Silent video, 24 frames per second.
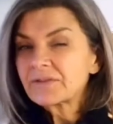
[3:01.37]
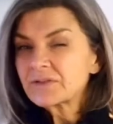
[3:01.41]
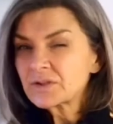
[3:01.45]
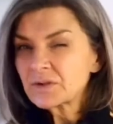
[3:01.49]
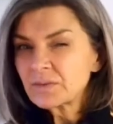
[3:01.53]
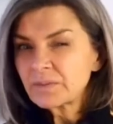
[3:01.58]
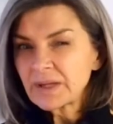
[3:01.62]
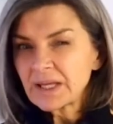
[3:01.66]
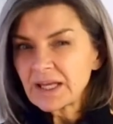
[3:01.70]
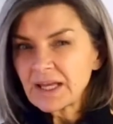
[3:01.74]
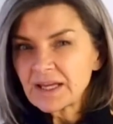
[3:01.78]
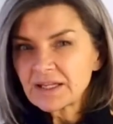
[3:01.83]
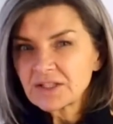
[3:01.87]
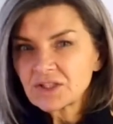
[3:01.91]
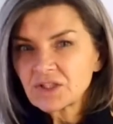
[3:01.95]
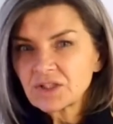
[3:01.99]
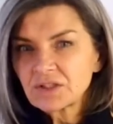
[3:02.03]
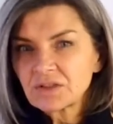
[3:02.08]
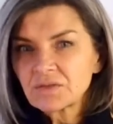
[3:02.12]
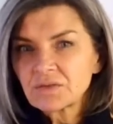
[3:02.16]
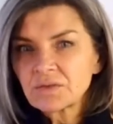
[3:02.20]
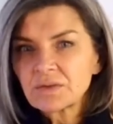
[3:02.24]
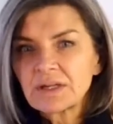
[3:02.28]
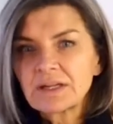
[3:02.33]
we had
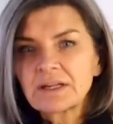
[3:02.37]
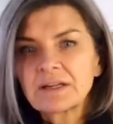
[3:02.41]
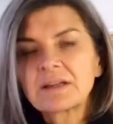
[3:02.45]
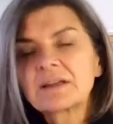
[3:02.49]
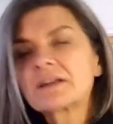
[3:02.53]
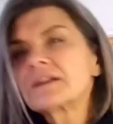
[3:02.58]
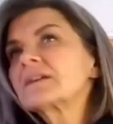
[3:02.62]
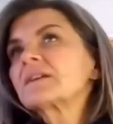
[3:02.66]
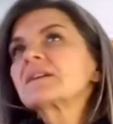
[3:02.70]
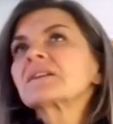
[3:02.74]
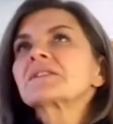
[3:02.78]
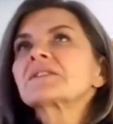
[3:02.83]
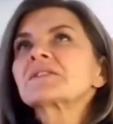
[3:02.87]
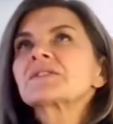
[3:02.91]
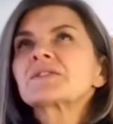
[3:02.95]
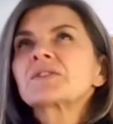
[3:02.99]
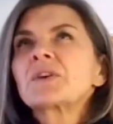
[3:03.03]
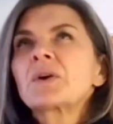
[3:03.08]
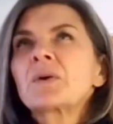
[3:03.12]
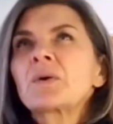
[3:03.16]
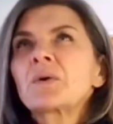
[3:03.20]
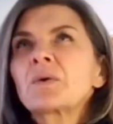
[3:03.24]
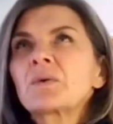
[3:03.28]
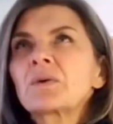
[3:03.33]
children.
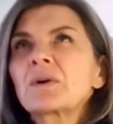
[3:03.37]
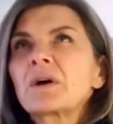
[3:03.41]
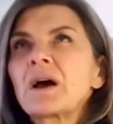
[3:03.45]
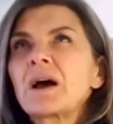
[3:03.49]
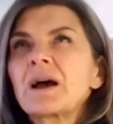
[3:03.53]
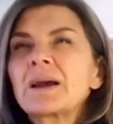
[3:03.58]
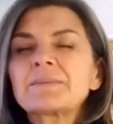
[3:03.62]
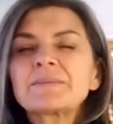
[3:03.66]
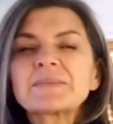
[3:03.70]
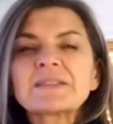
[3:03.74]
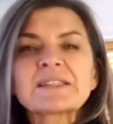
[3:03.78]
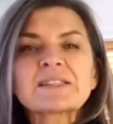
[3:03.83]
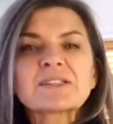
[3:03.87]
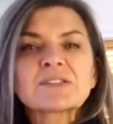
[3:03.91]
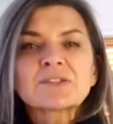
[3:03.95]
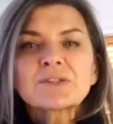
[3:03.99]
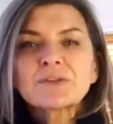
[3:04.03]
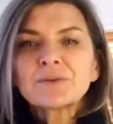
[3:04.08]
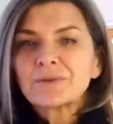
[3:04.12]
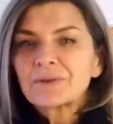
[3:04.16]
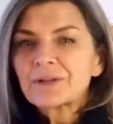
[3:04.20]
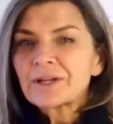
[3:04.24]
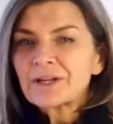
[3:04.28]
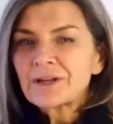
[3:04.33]
So I'm
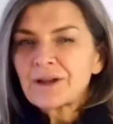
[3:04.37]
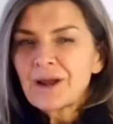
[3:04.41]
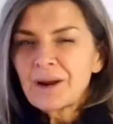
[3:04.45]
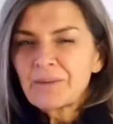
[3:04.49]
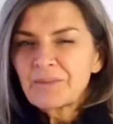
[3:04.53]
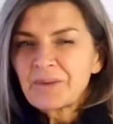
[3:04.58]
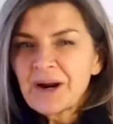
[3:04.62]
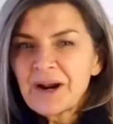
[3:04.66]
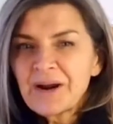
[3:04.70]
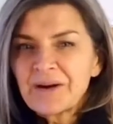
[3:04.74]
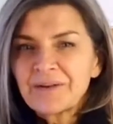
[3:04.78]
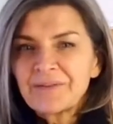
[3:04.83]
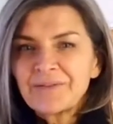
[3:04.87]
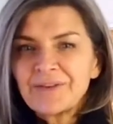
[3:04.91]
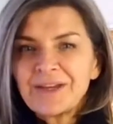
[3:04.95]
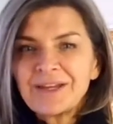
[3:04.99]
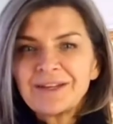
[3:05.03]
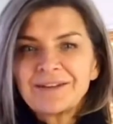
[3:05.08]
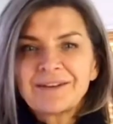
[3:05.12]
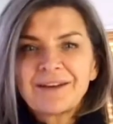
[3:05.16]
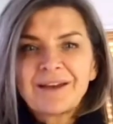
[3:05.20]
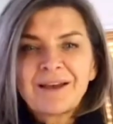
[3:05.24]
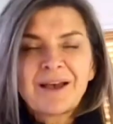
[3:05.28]
certainly not proud of it.